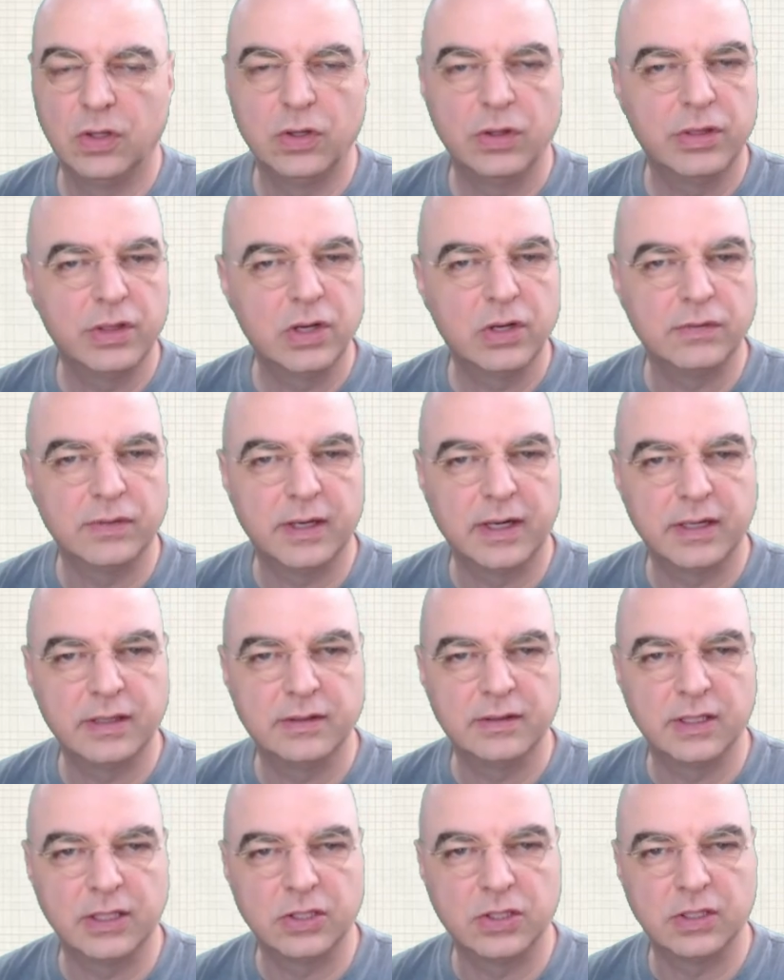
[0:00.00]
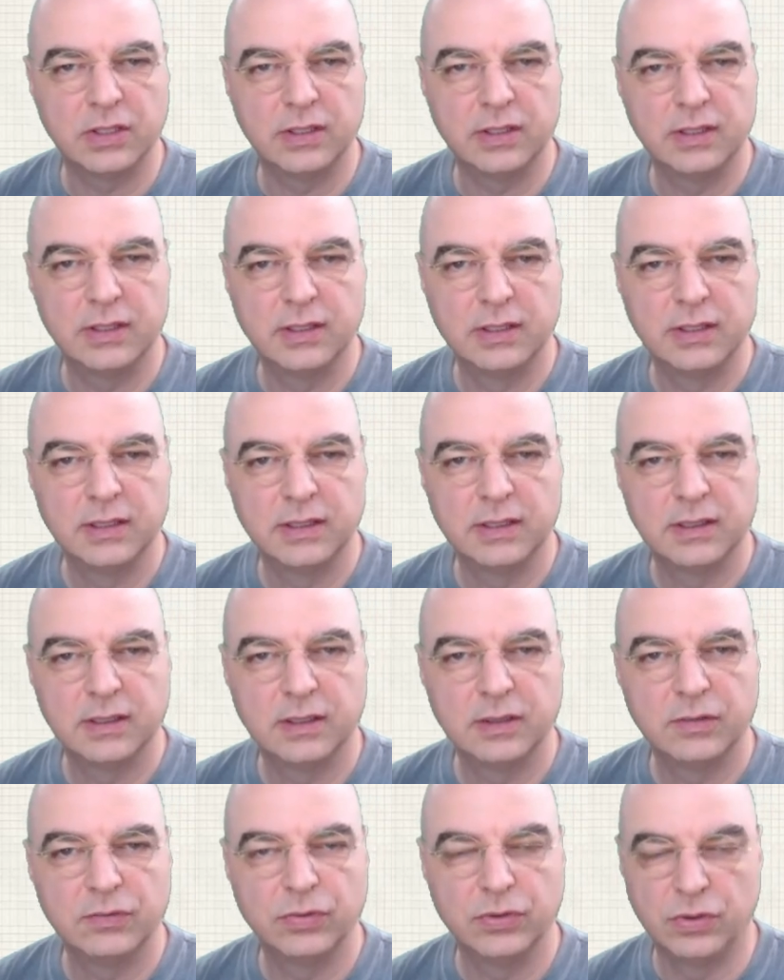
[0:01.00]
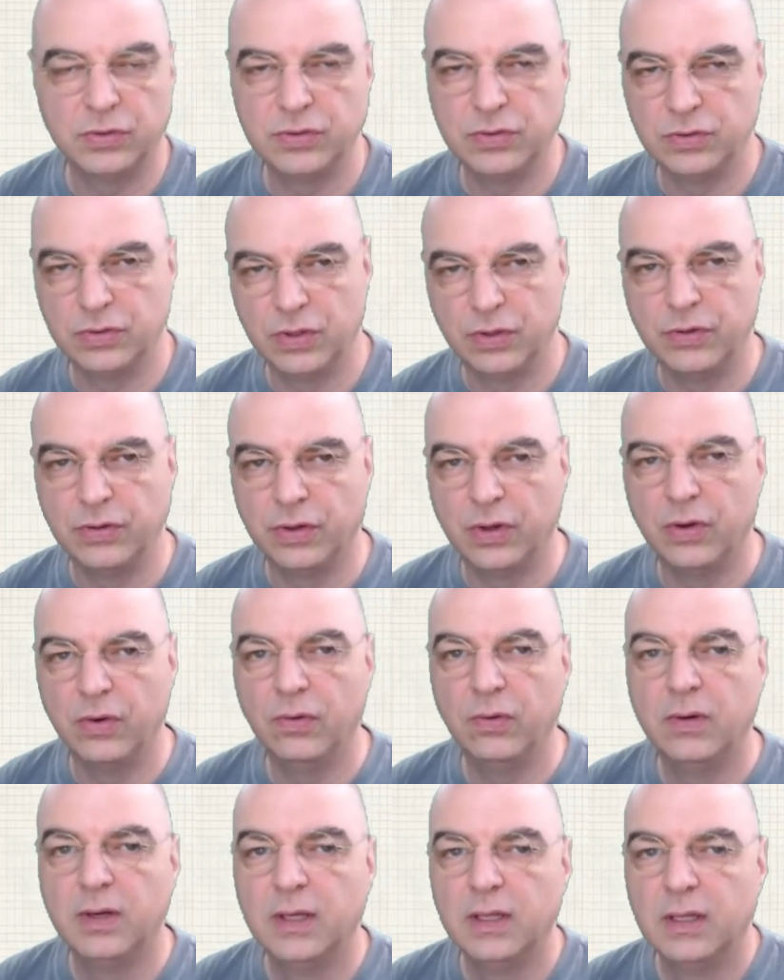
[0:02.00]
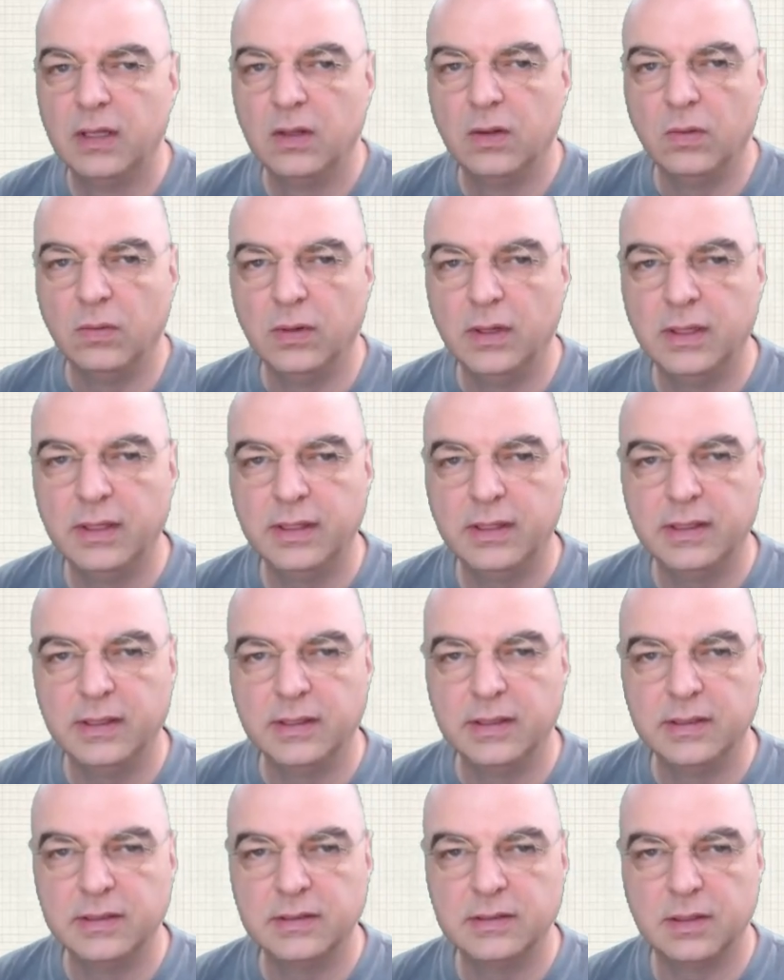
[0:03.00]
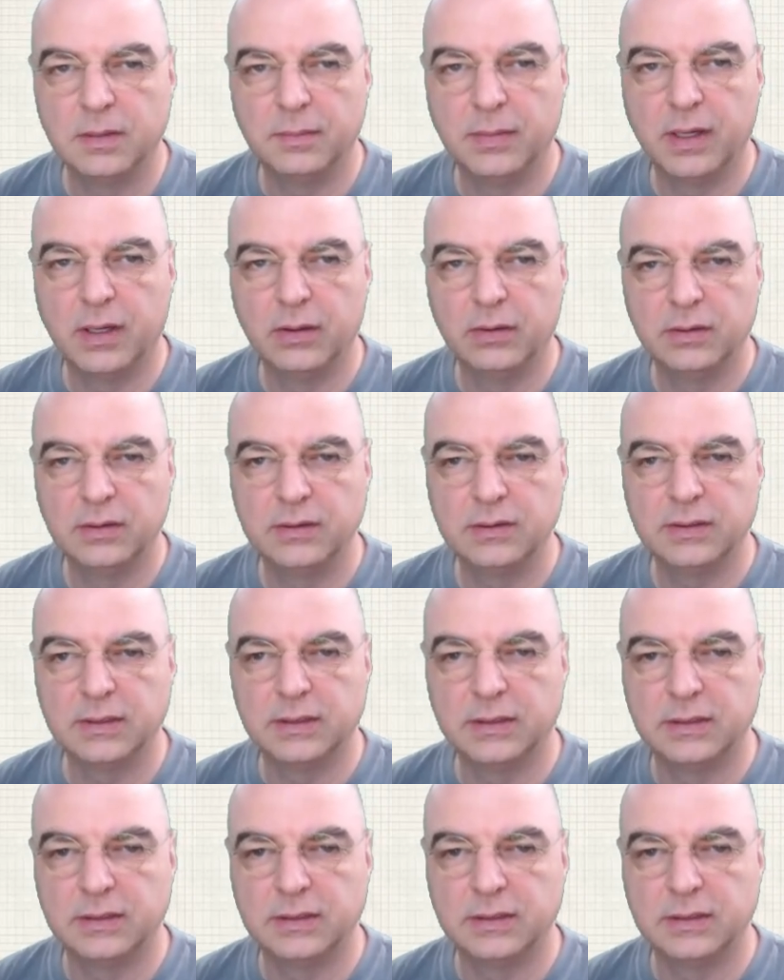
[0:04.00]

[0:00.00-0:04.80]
think of architecture, for those who don't know, really is about,